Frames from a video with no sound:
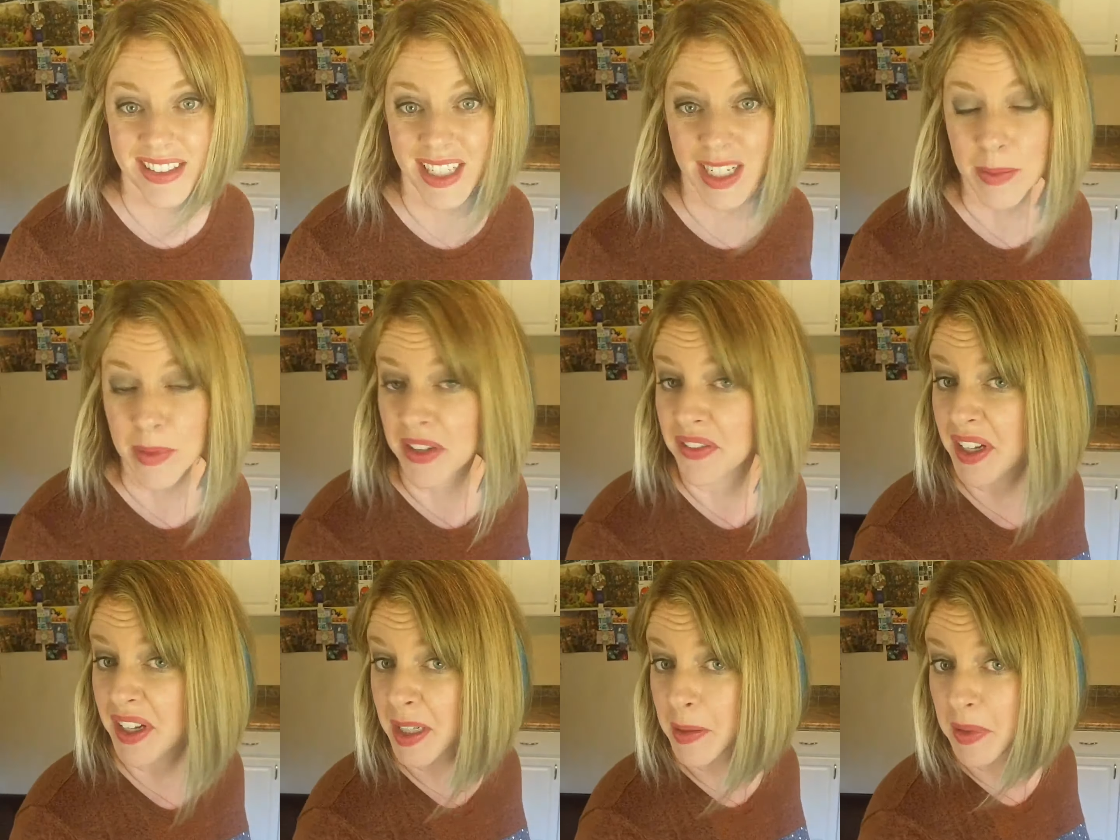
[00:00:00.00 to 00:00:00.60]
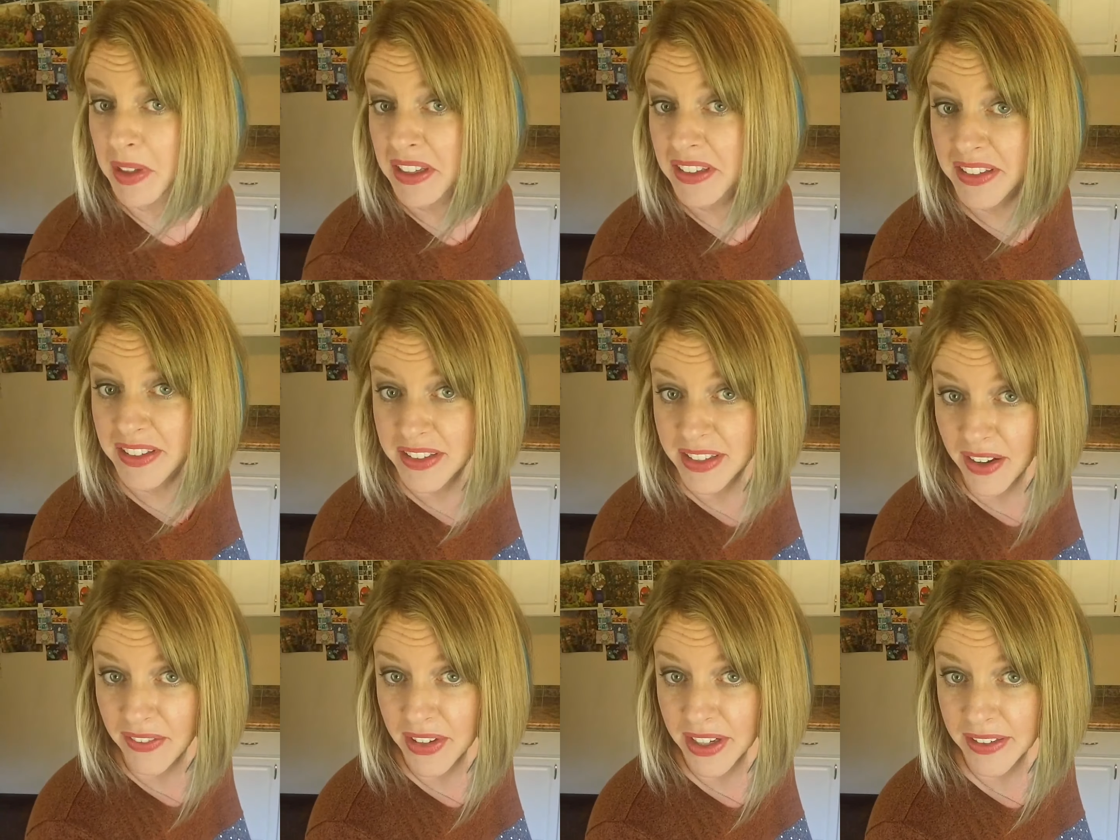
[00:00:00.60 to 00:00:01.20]
going to be available at
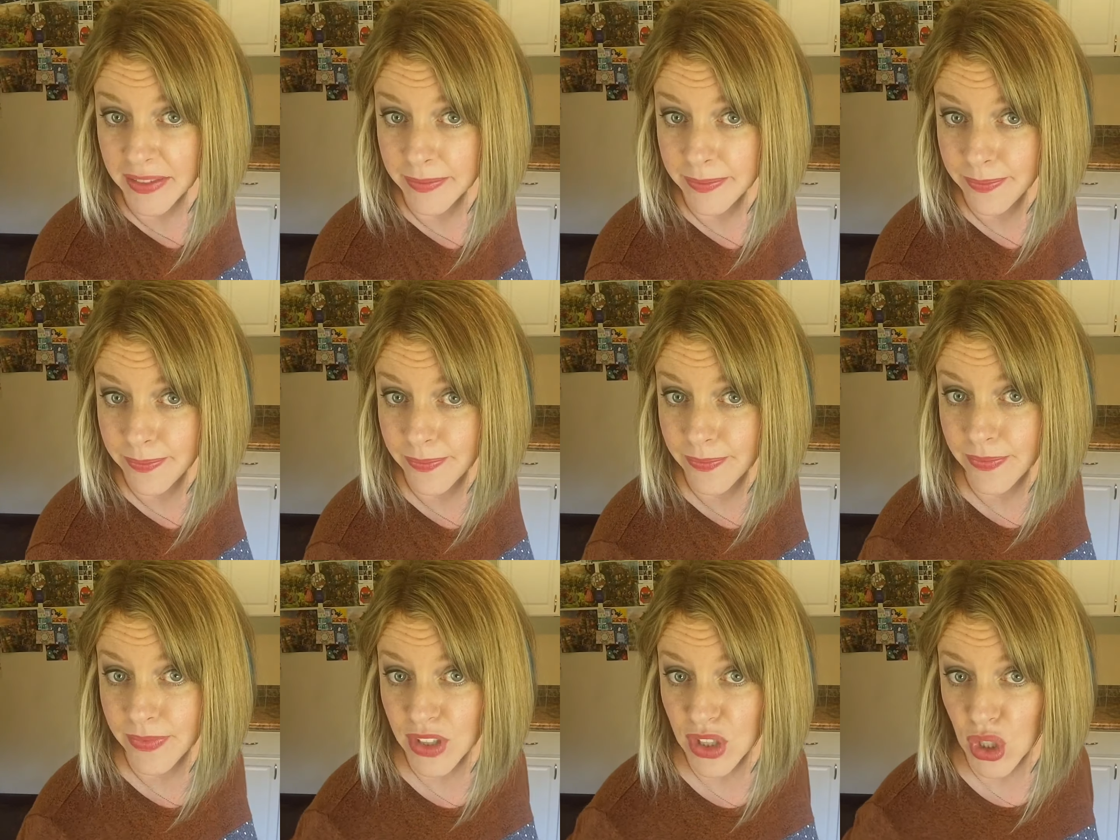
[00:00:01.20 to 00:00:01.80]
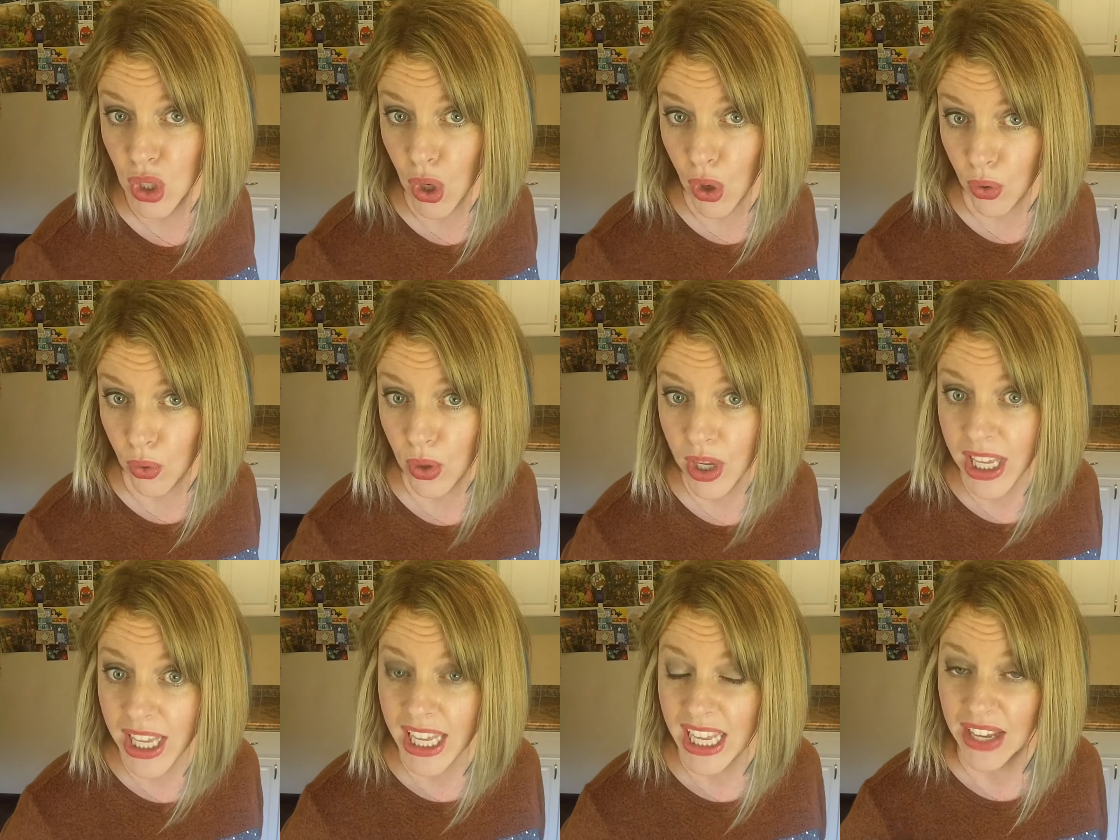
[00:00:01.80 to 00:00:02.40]
7. So
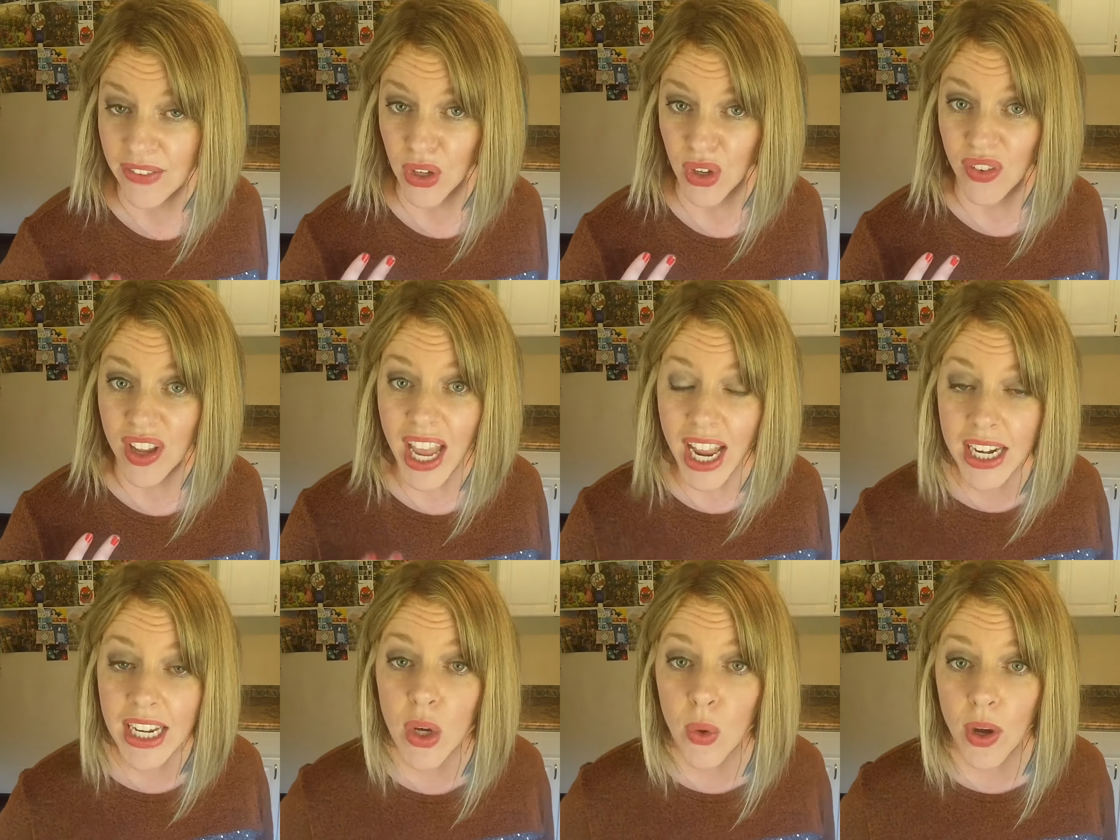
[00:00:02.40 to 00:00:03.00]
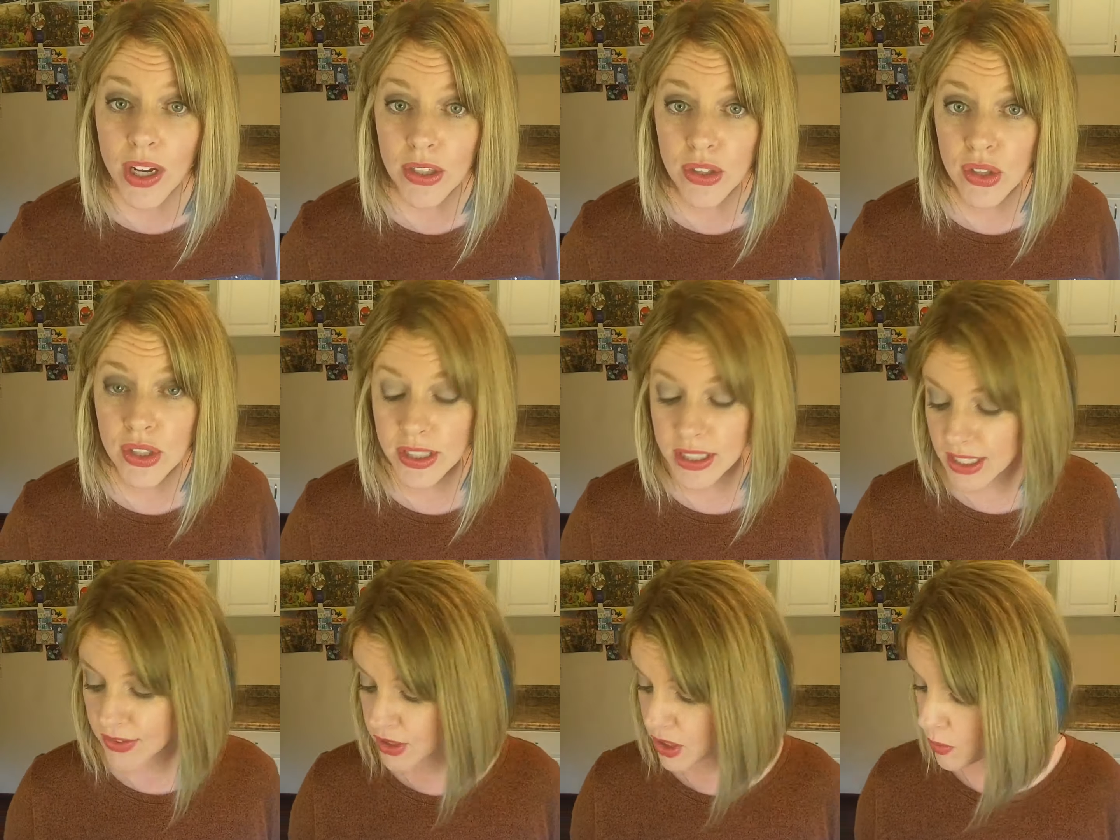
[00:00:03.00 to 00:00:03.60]
if you have any
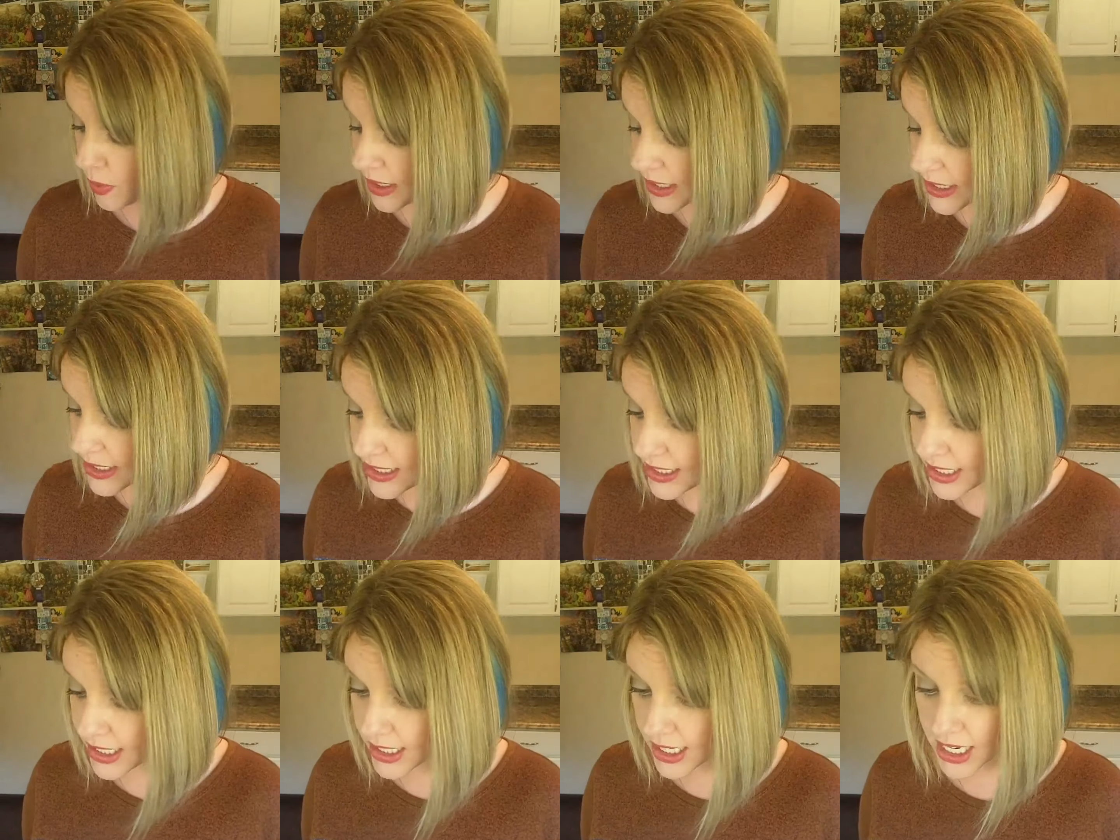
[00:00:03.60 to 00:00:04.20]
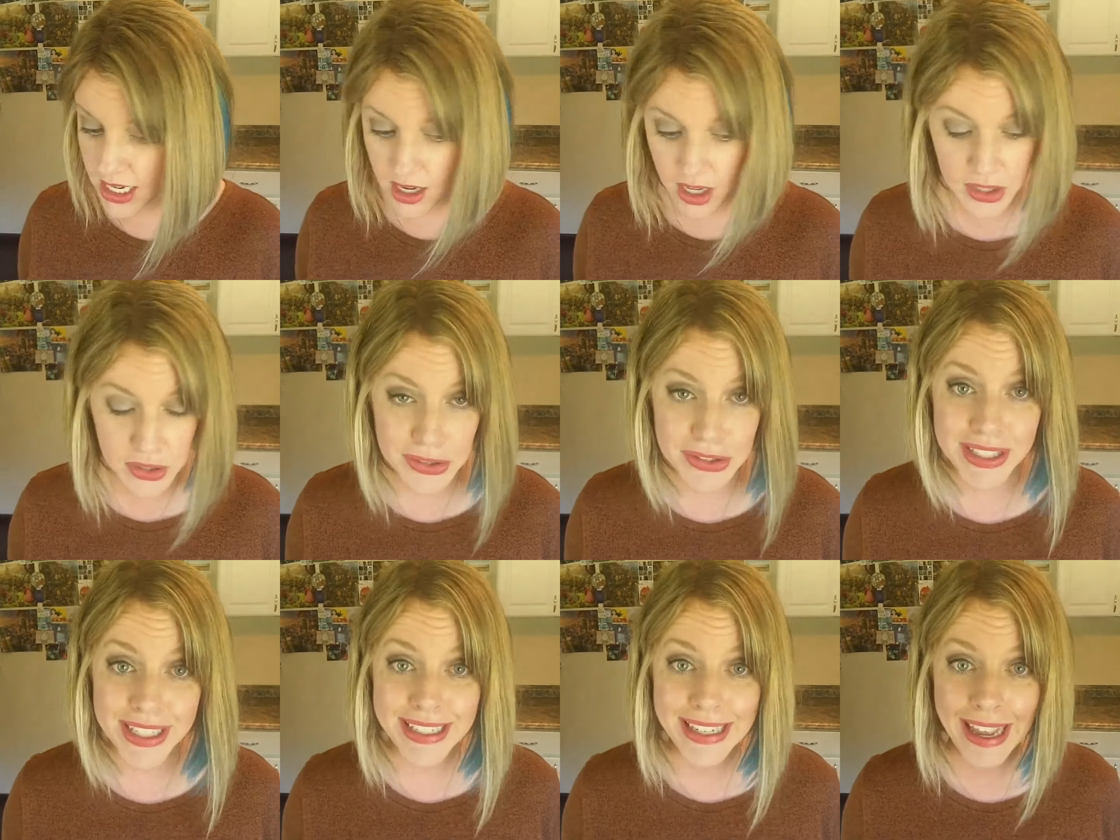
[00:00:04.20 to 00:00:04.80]
questions, if you want to see any colors
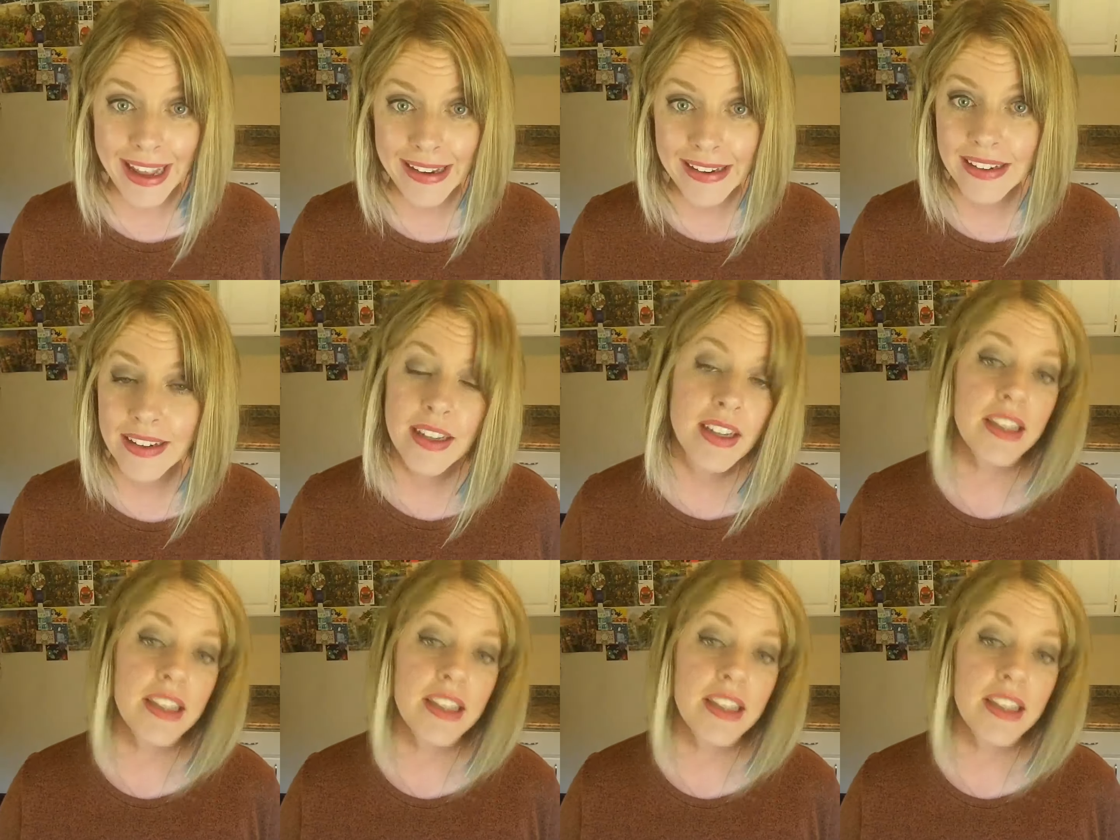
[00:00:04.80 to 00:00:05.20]
again,